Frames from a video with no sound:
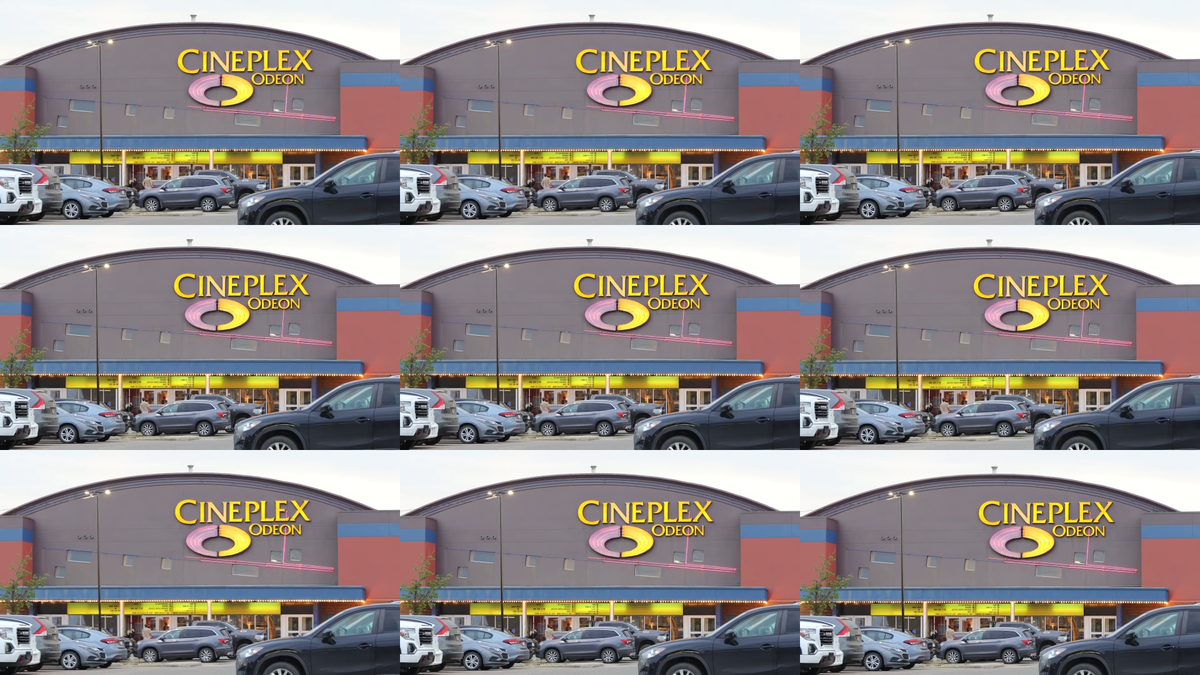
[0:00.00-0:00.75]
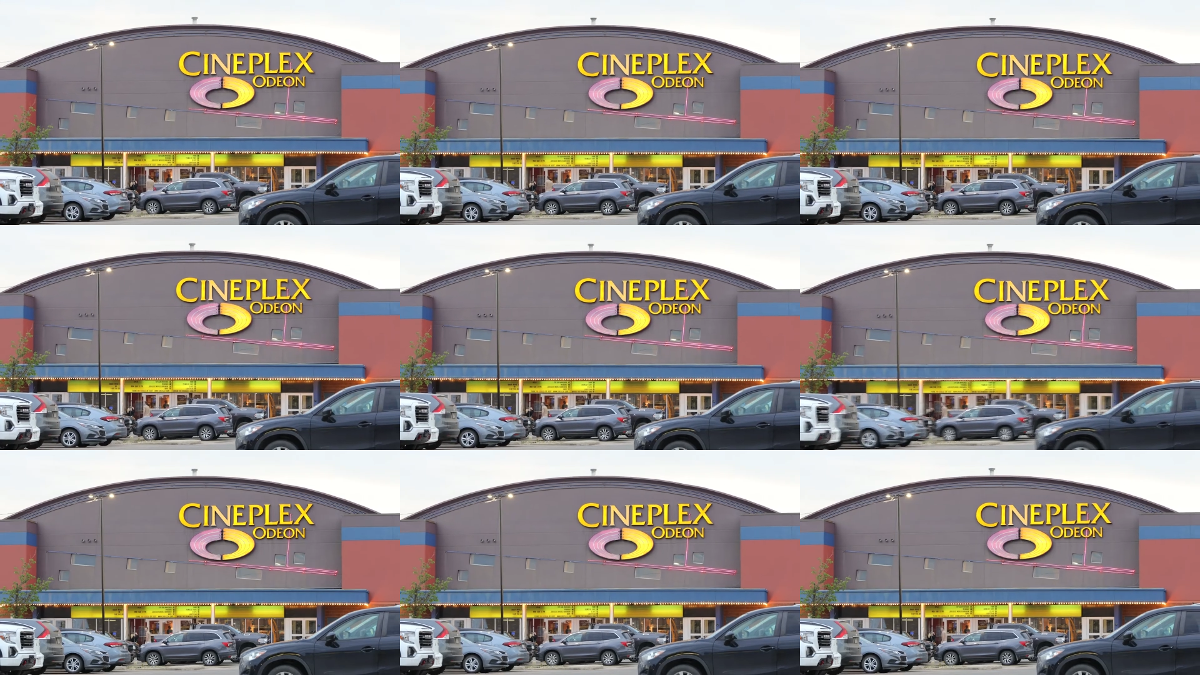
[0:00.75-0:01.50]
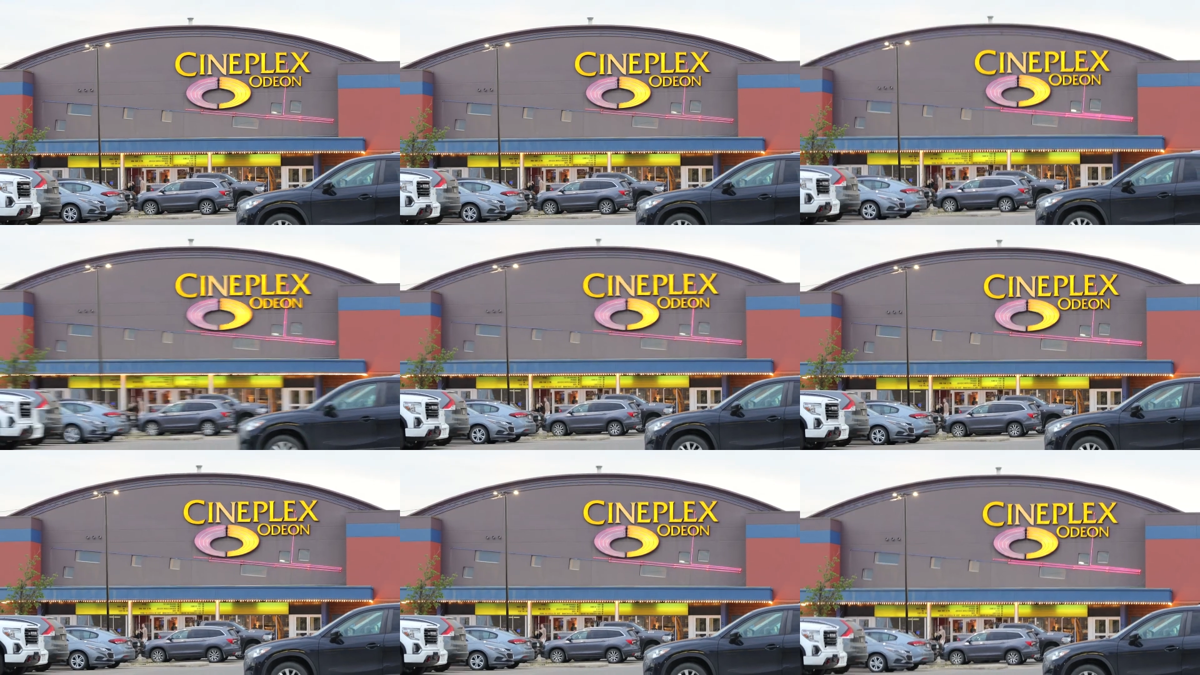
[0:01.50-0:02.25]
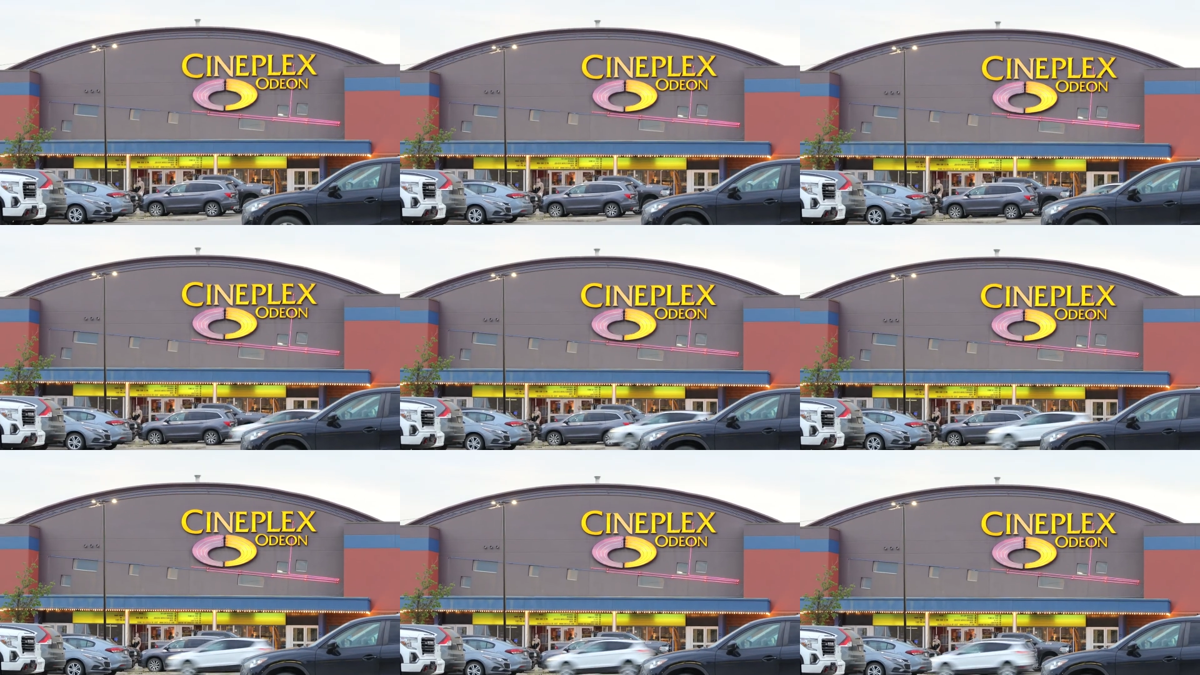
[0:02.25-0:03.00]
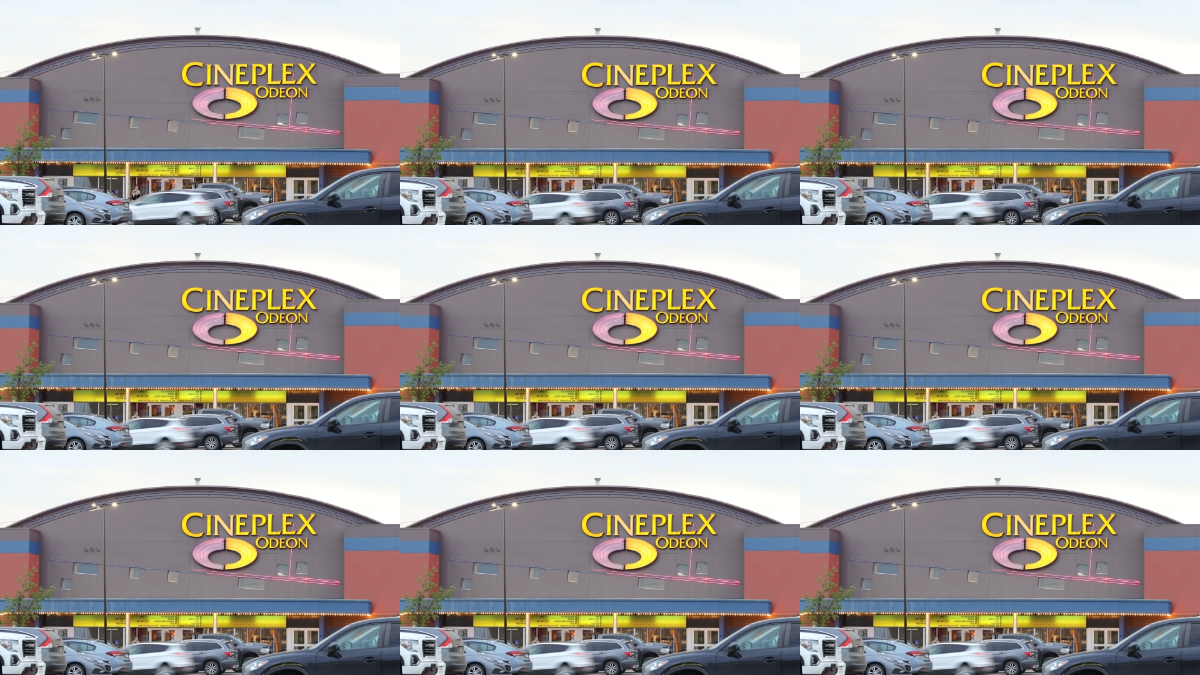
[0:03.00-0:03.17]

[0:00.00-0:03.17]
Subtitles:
(no speaker visible)